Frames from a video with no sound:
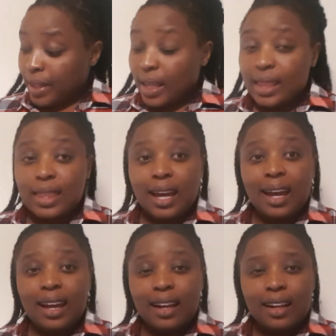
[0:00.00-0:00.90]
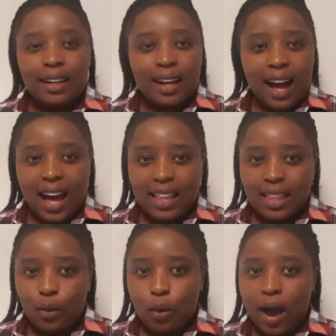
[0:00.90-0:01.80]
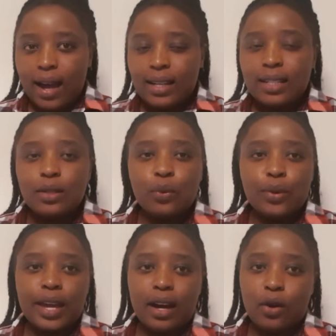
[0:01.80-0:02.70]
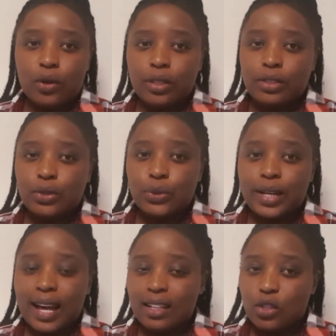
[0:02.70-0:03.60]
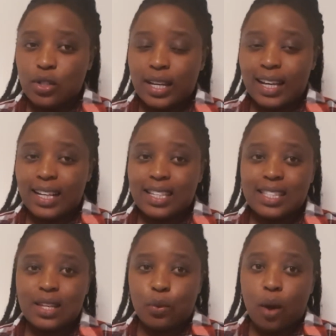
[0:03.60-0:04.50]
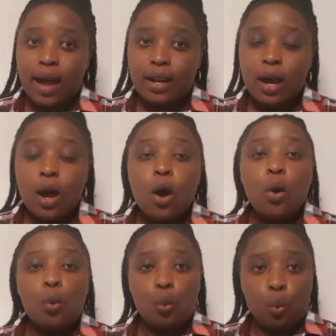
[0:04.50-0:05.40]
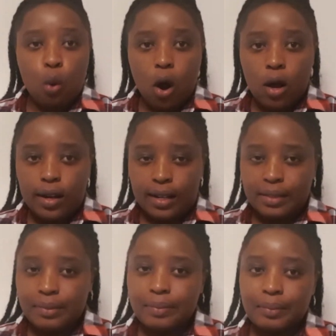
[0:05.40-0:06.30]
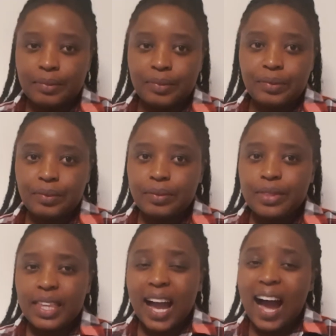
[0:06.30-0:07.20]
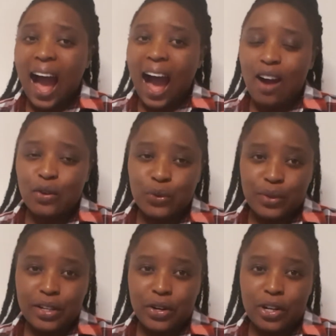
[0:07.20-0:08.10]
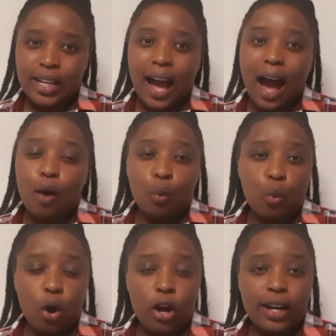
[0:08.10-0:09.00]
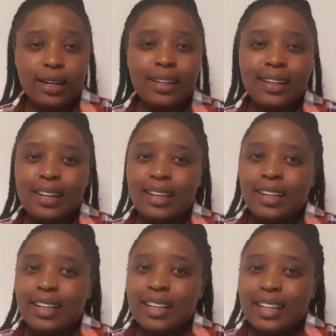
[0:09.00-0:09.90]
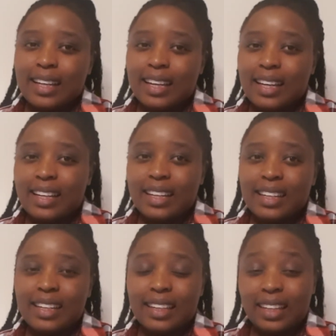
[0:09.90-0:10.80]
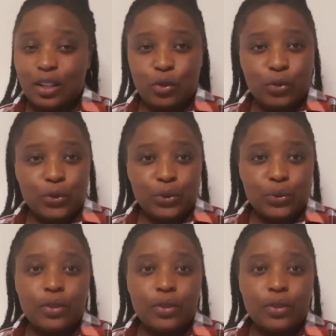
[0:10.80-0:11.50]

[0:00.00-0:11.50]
The other word we are going to learn today is the word wall. How do we call a wall in Gīkūyū?